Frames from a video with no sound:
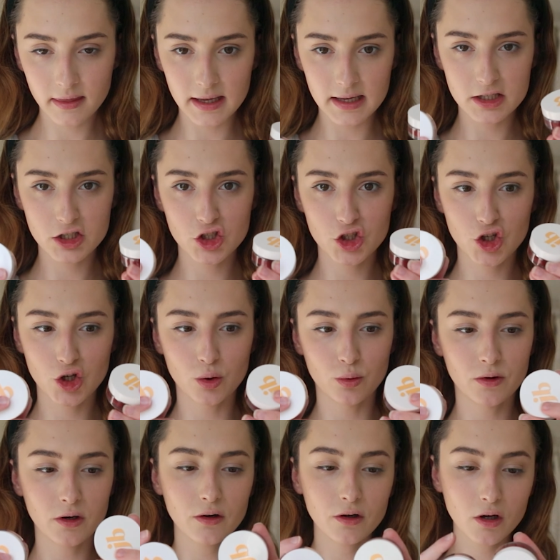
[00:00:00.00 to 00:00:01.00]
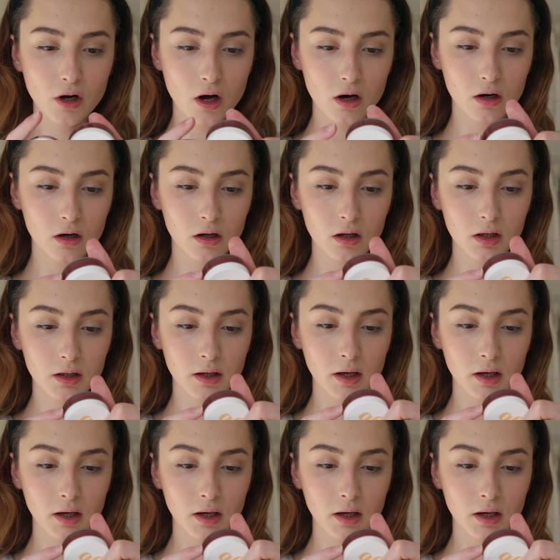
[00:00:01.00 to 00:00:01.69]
these two. They're called